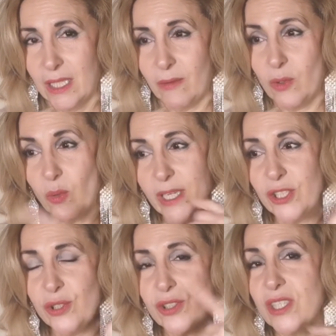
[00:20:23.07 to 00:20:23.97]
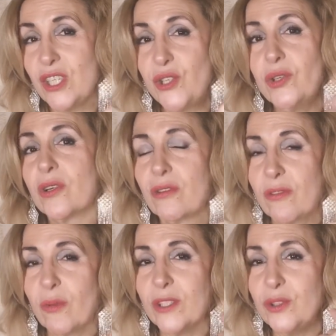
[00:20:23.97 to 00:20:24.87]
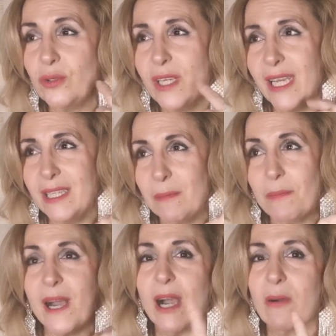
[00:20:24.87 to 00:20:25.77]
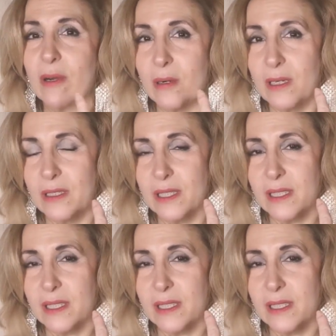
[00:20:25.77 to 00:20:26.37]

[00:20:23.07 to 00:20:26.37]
But when you see when you get the power,